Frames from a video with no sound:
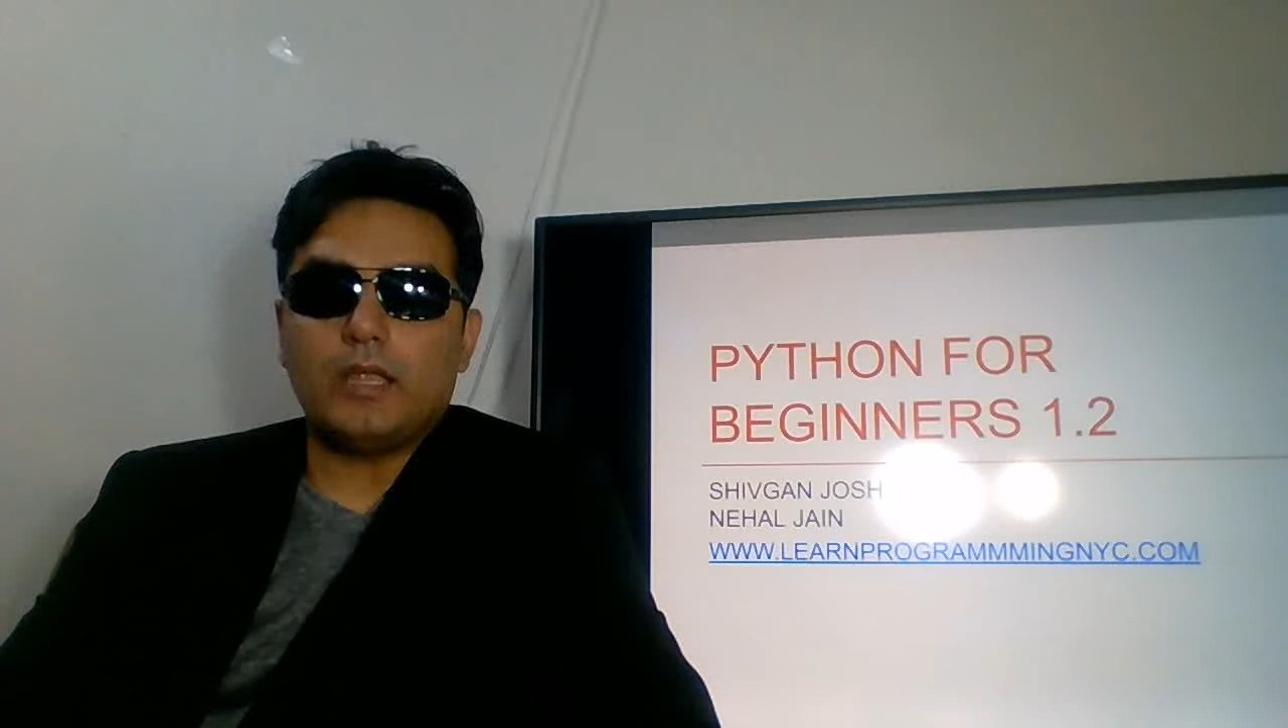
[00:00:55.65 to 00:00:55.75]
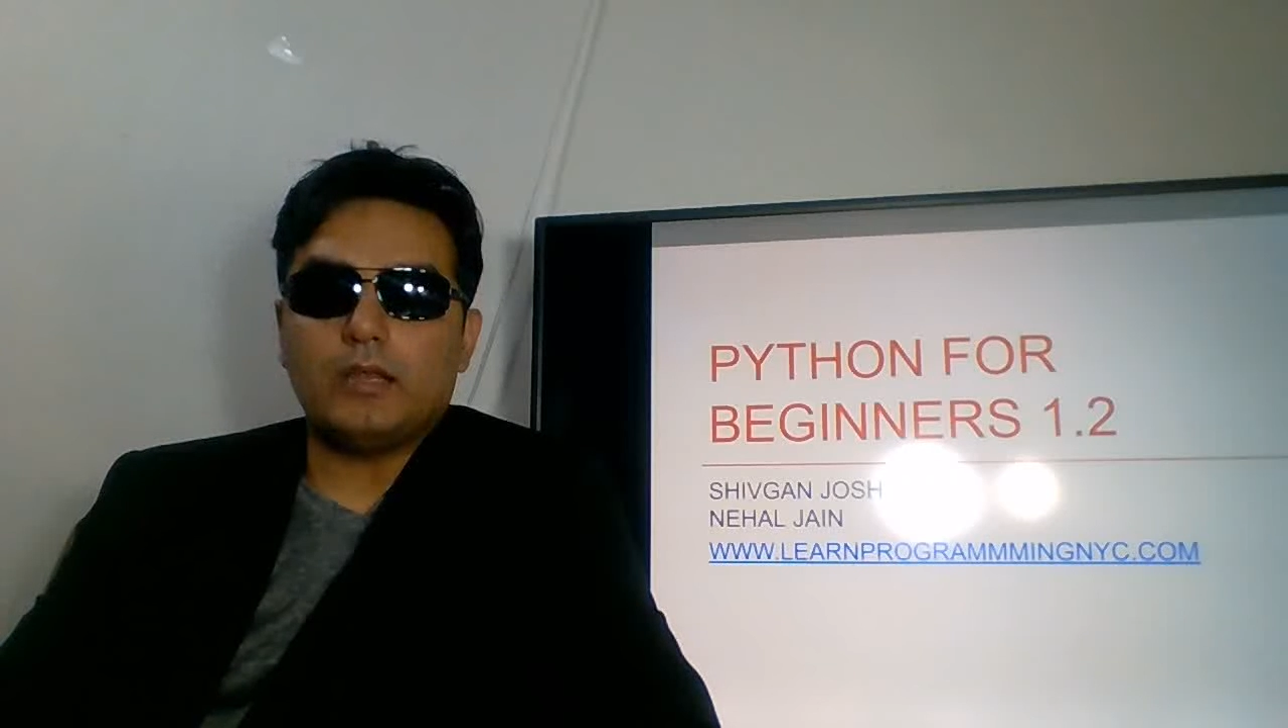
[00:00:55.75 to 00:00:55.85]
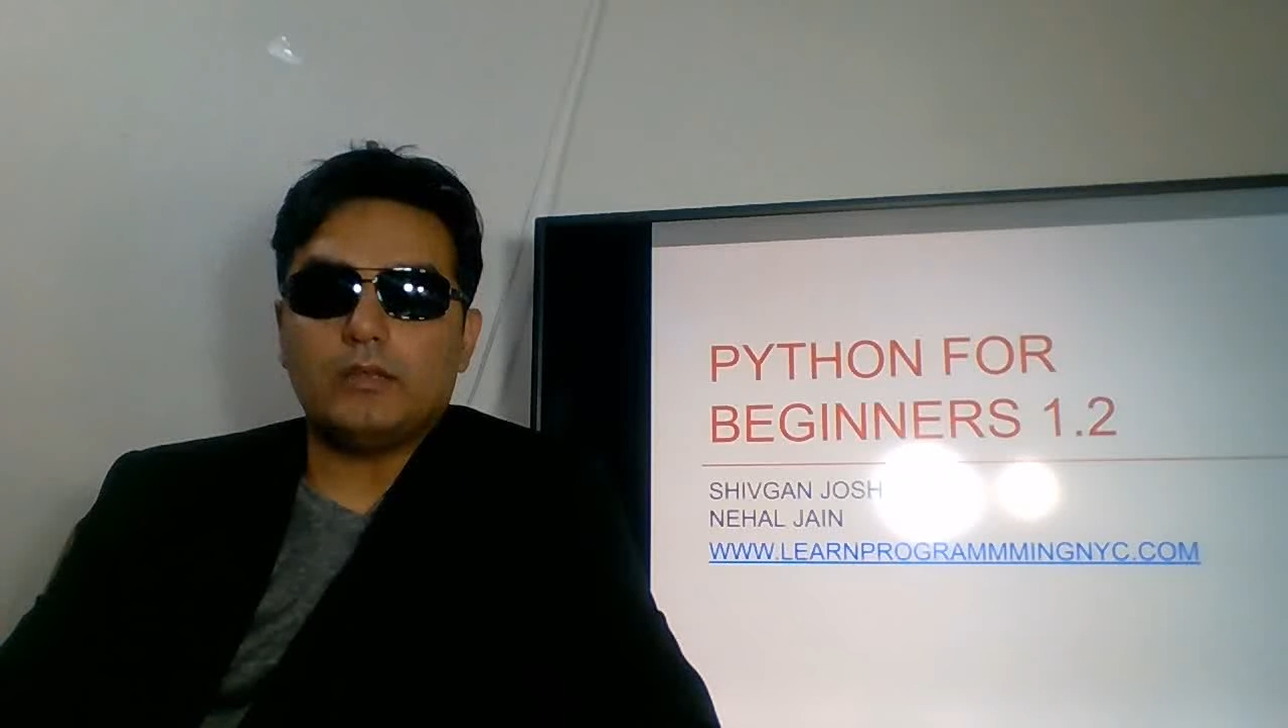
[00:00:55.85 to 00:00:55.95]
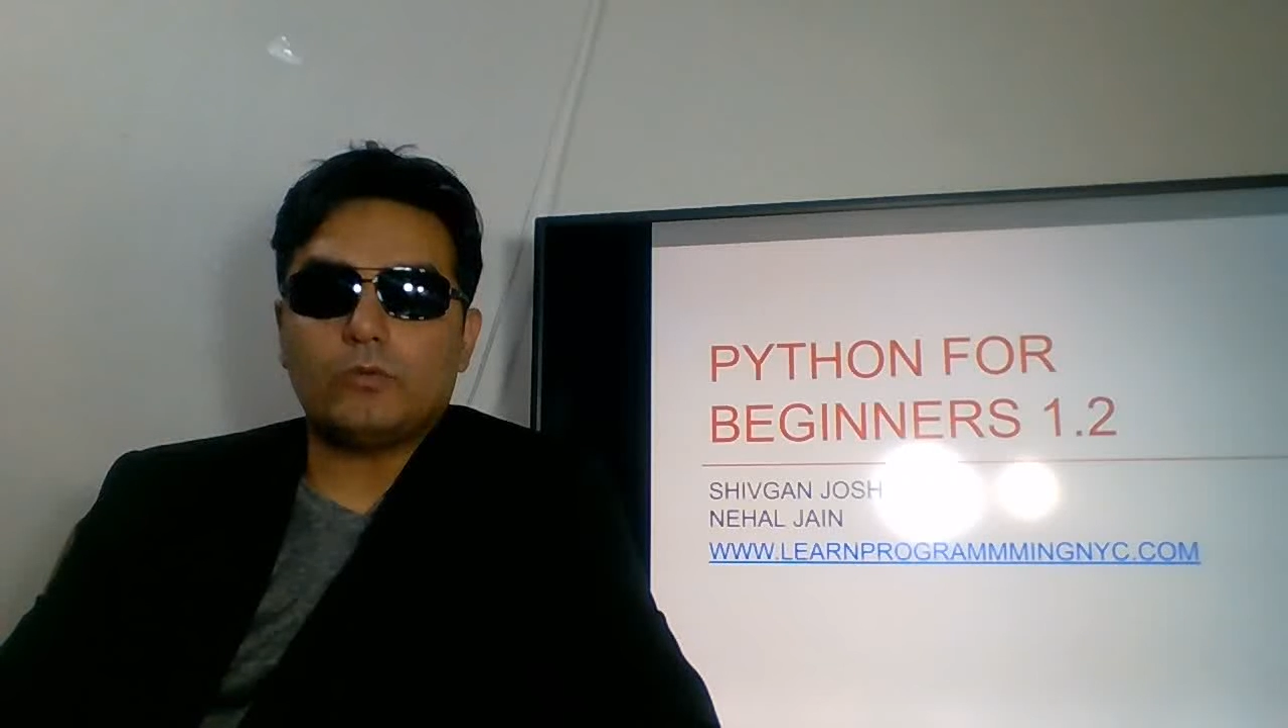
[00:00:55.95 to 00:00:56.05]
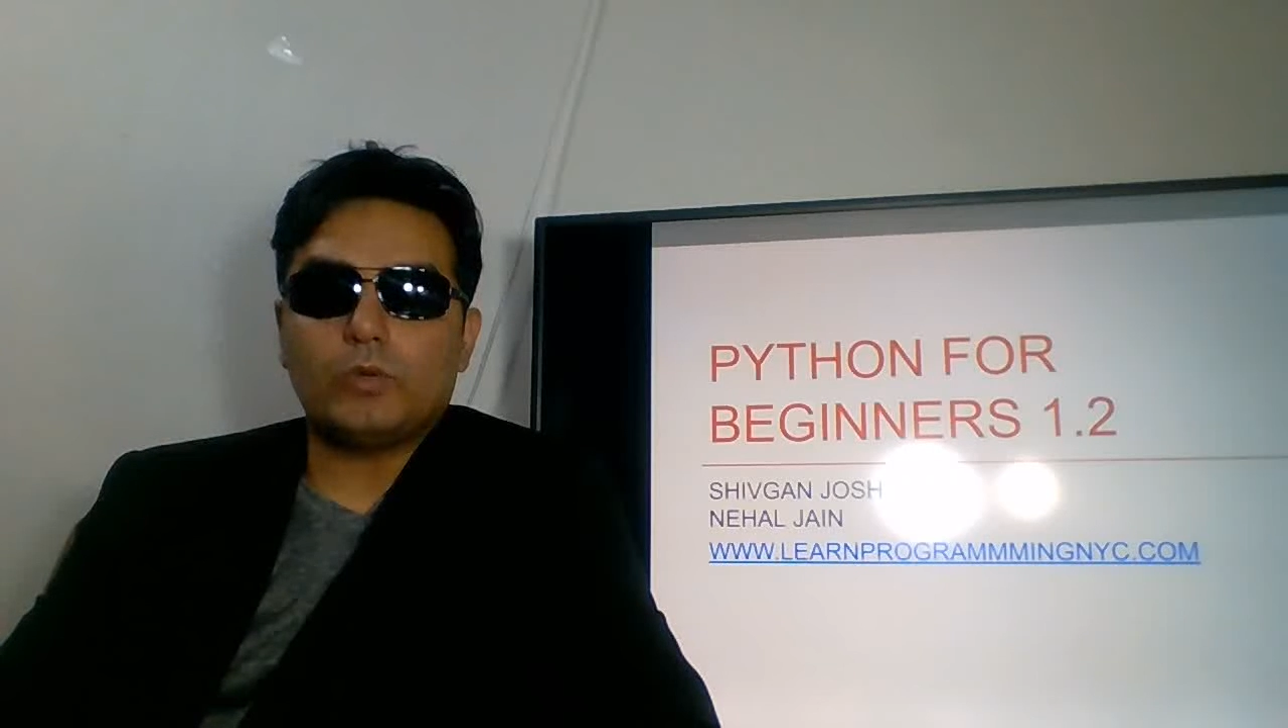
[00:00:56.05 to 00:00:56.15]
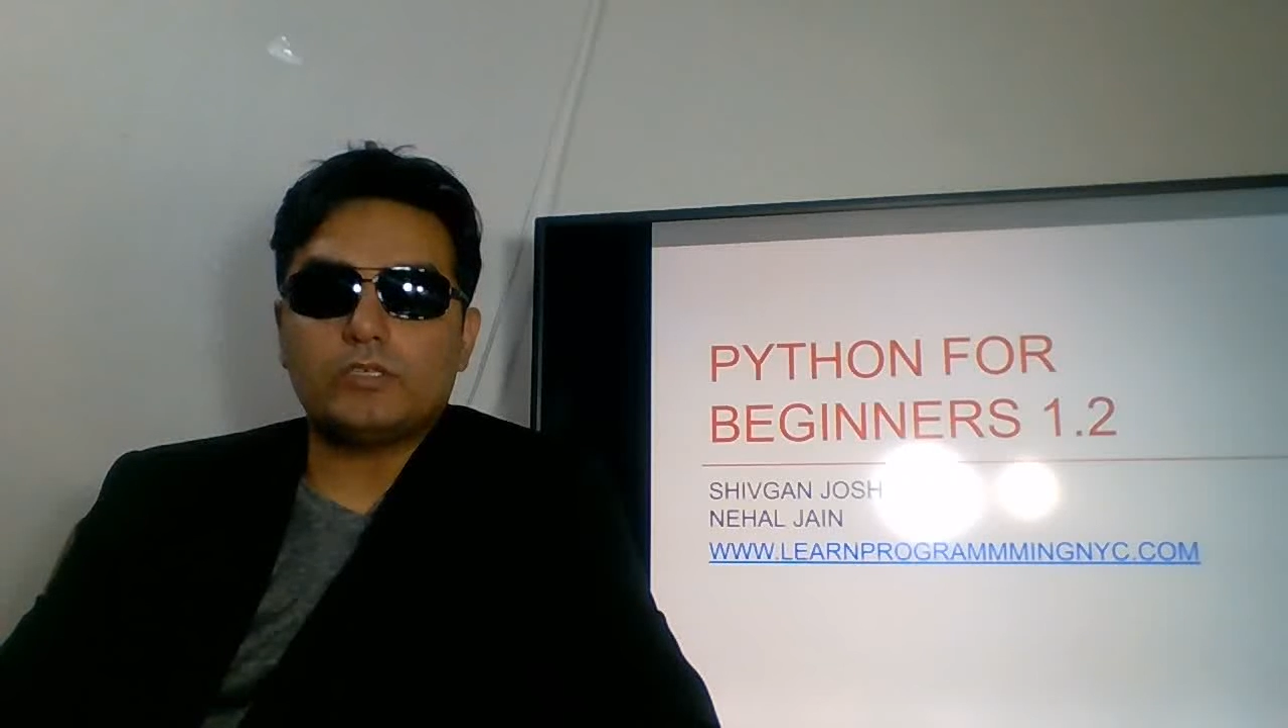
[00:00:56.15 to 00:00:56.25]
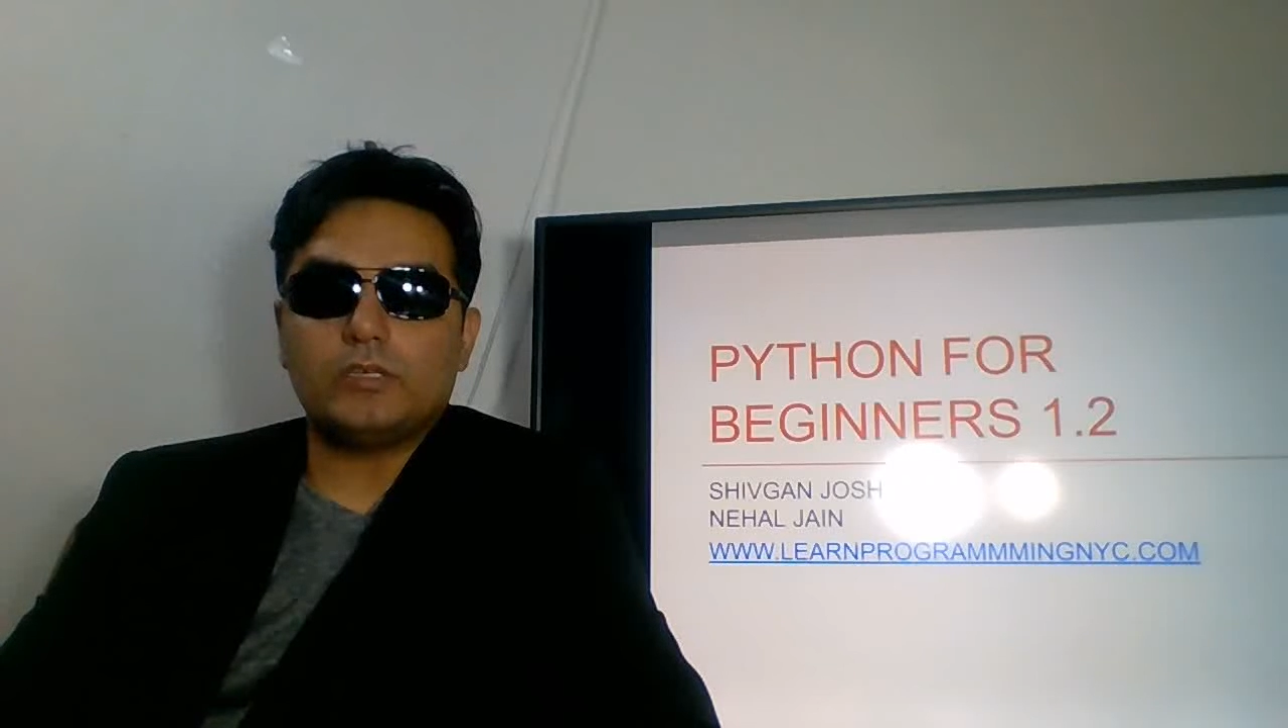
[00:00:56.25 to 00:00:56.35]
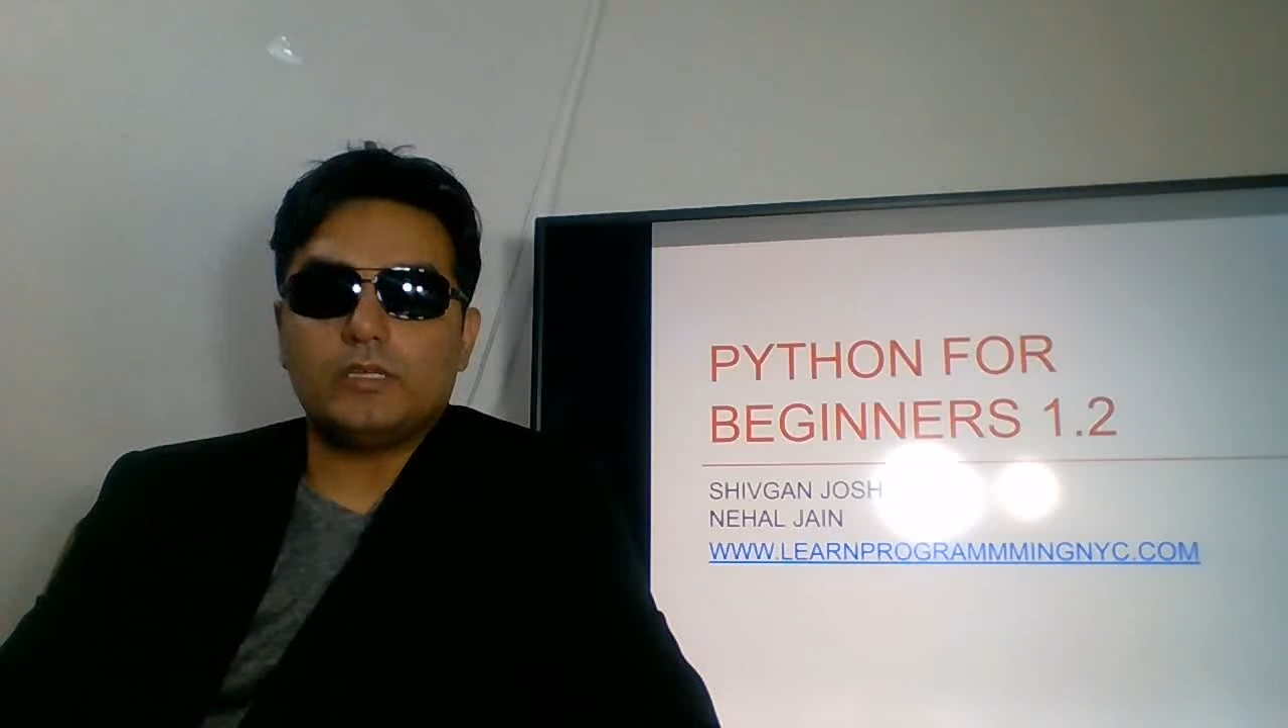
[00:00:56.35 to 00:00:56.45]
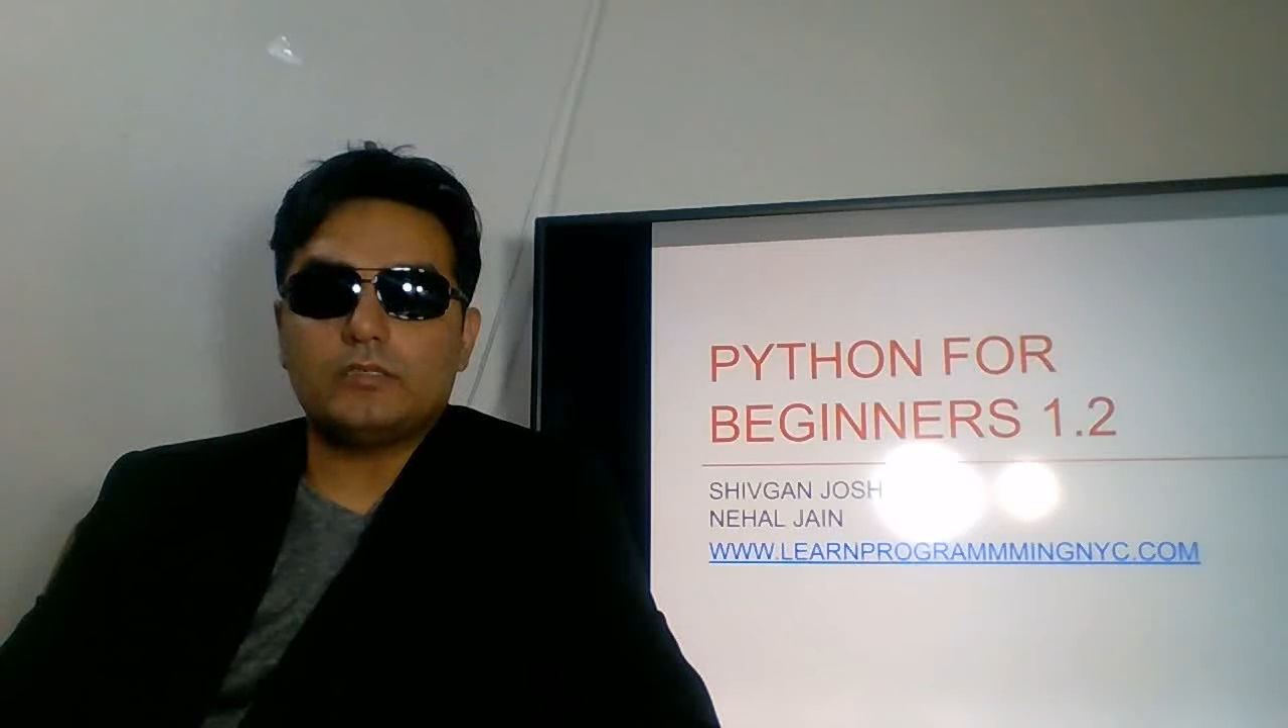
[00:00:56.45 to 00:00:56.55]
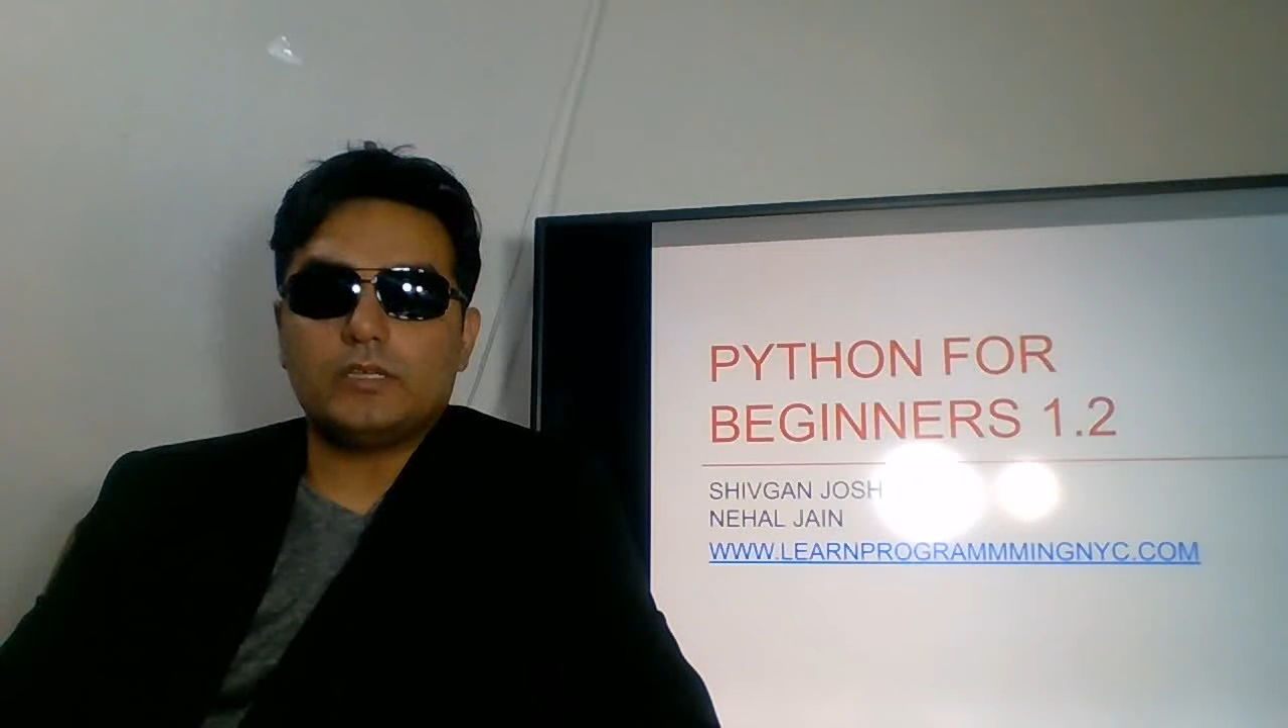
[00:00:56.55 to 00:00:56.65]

and questionnaire